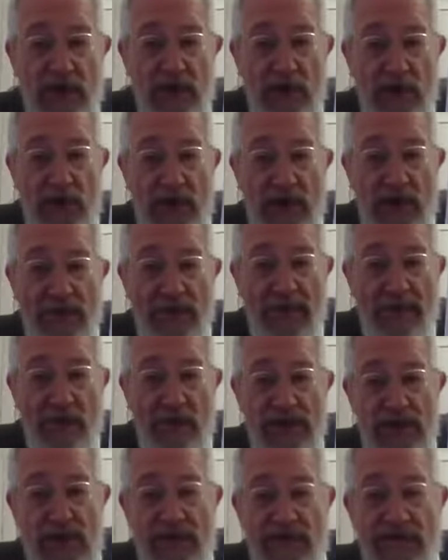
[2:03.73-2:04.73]
or 12,
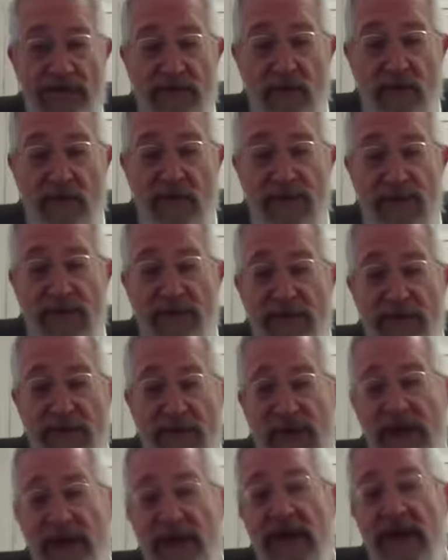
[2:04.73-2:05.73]
13, 14
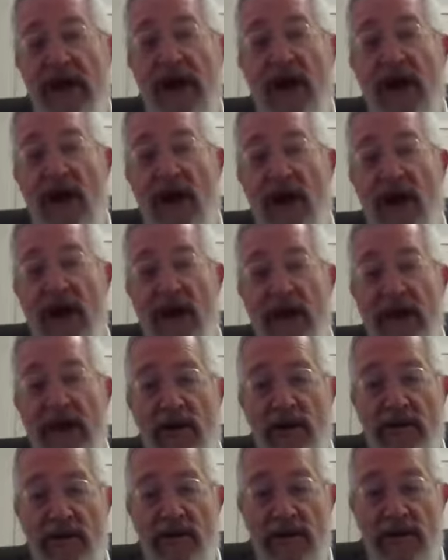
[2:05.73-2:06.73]
feet
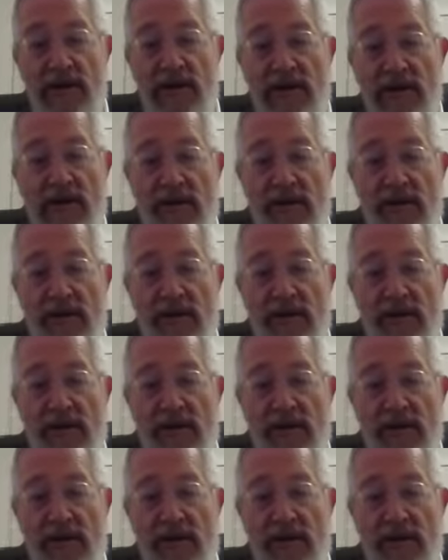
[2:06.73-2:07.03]
higher